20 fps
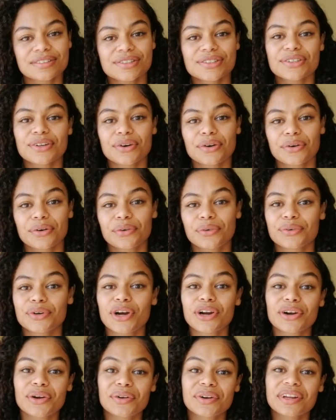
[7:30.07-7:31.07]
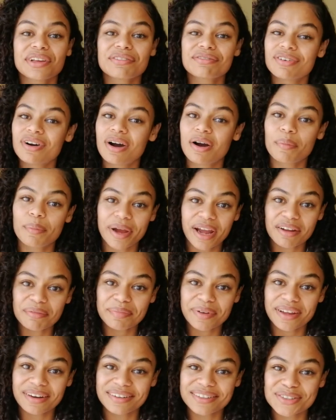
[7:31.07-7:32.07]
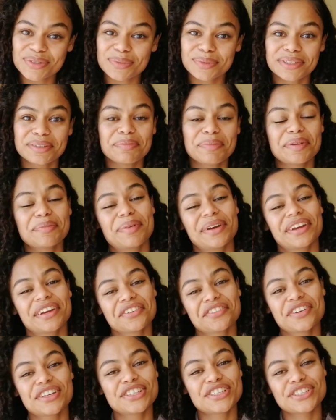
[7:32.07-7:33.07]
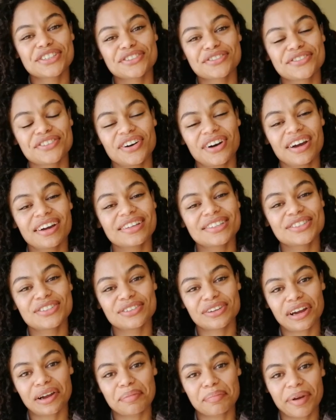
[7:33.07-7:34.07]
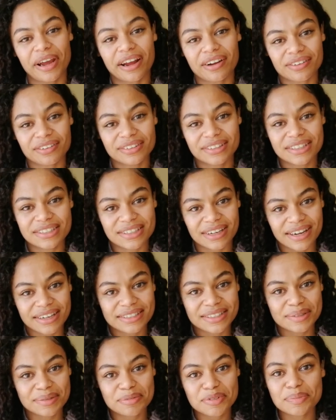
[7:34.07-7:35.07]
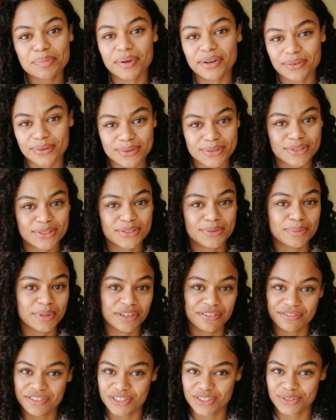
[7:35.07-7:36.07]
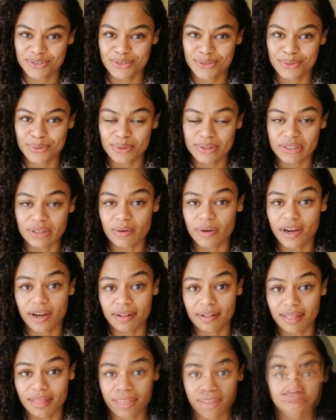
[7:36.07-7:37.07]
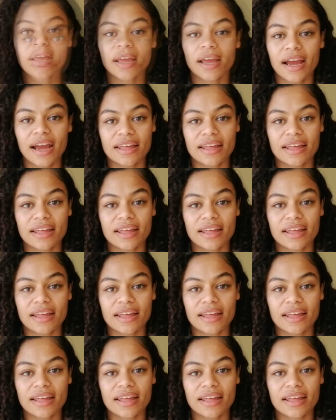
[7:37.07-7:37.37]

So not only for our bank balance will it be beneficial for us to cut back on these items, but also beneficial towards our health.